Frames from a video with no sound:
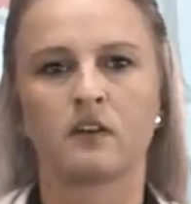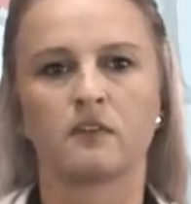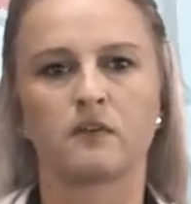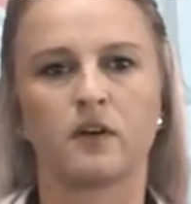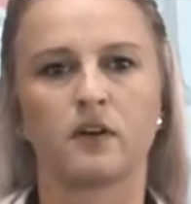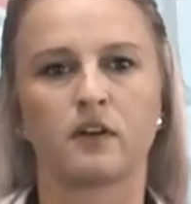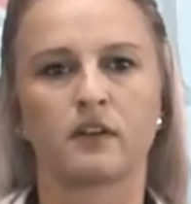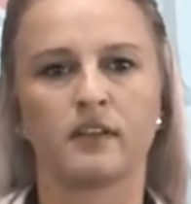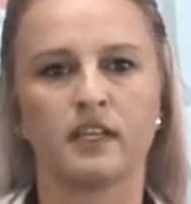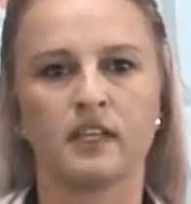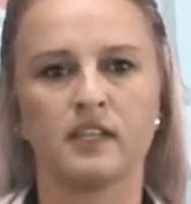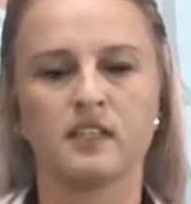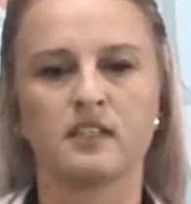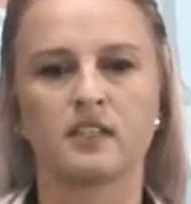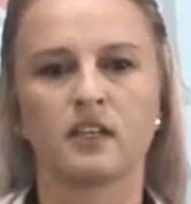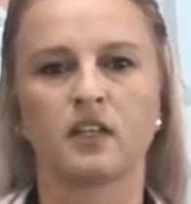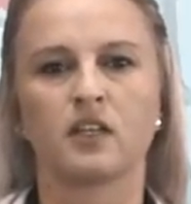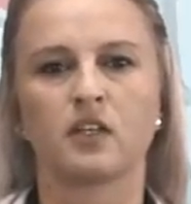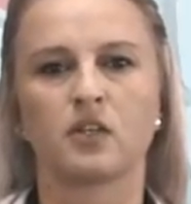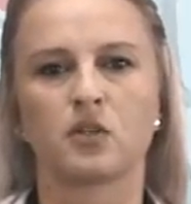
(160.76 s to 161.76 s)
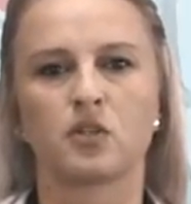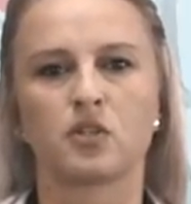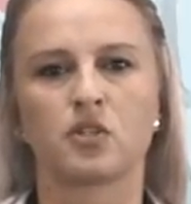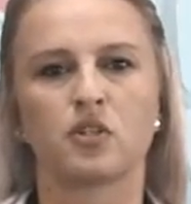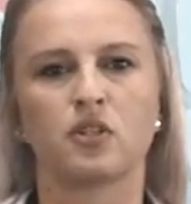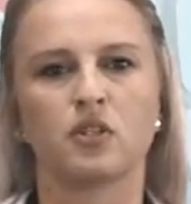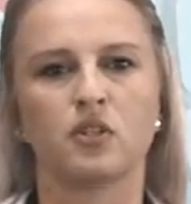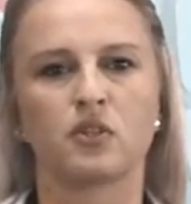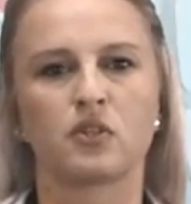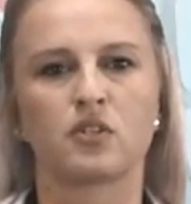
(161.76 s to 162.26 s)
For this, you
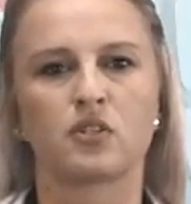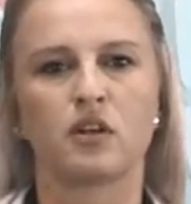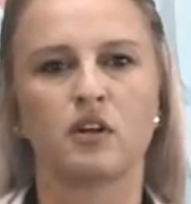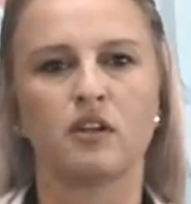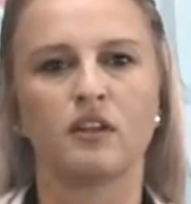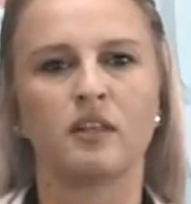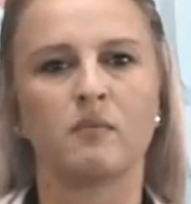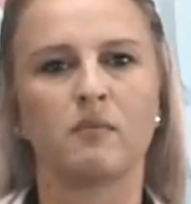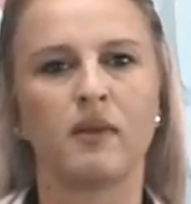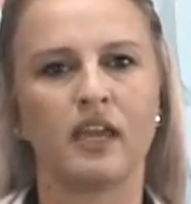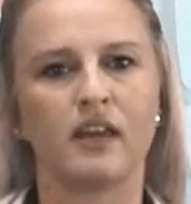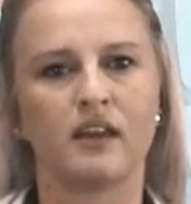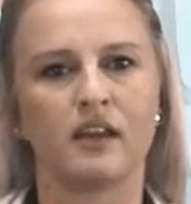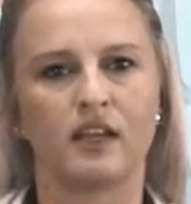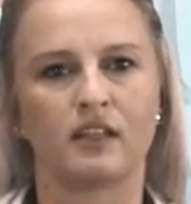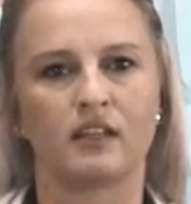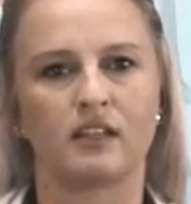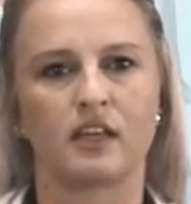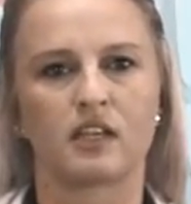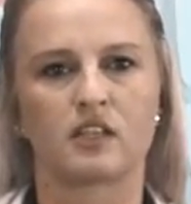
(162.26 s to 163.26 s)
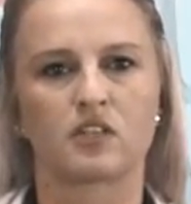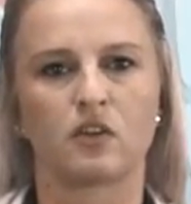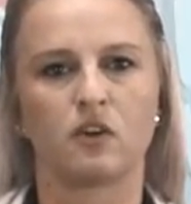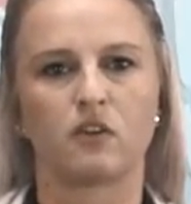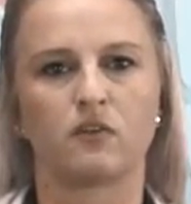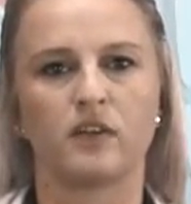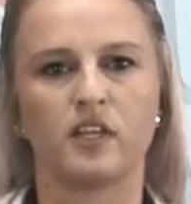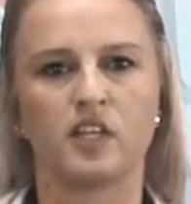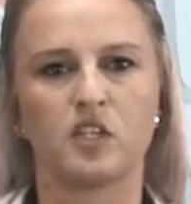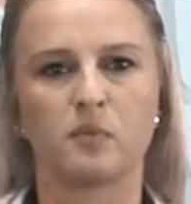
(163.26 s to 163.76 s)
should use only main ideas
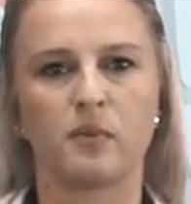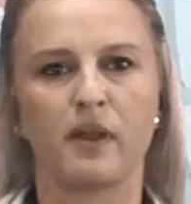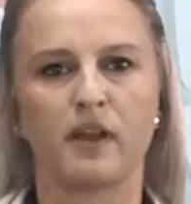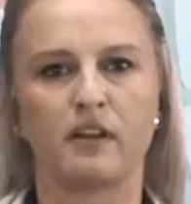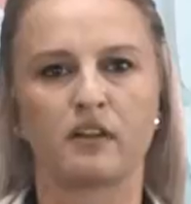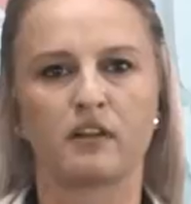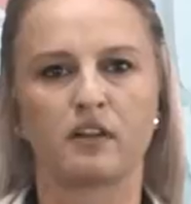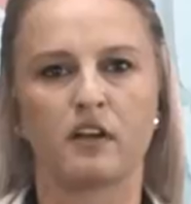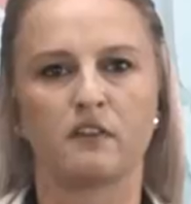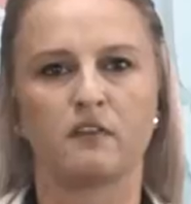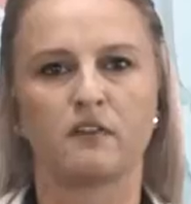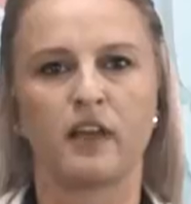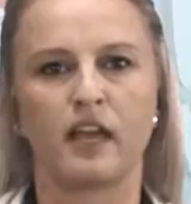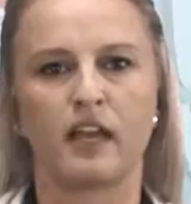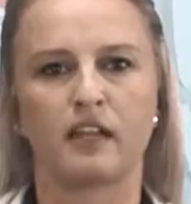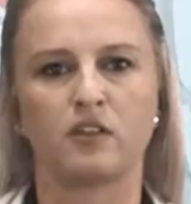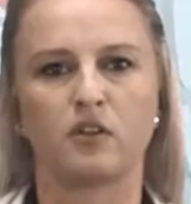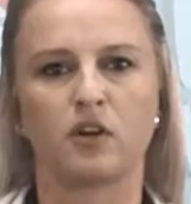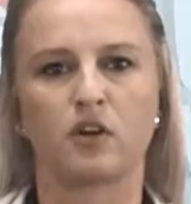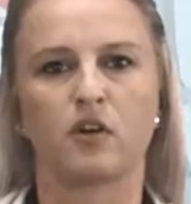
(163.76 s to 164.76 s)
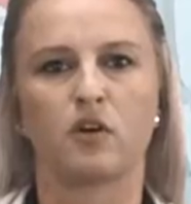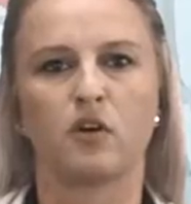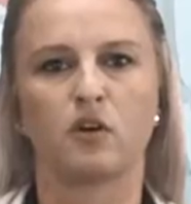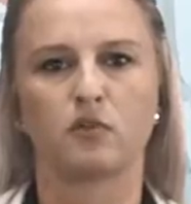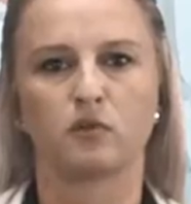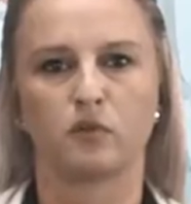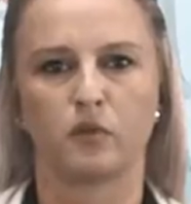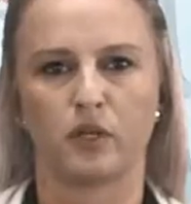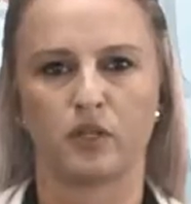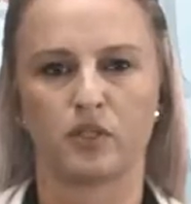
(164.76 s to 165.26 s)
of each paragraph and your
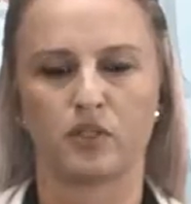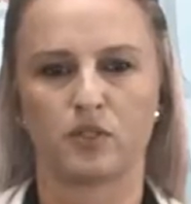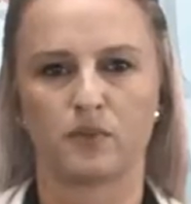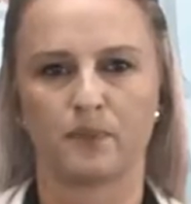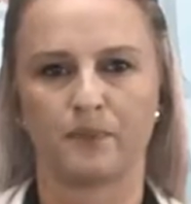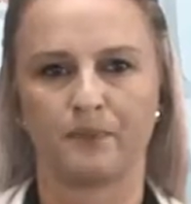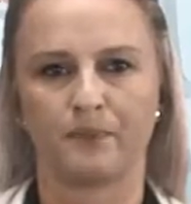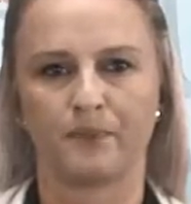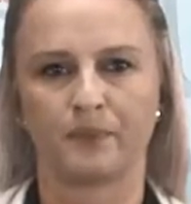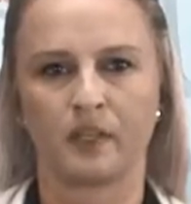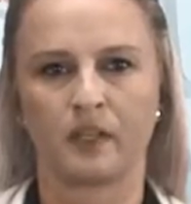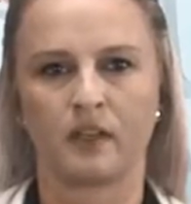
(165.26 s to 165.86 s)
own words.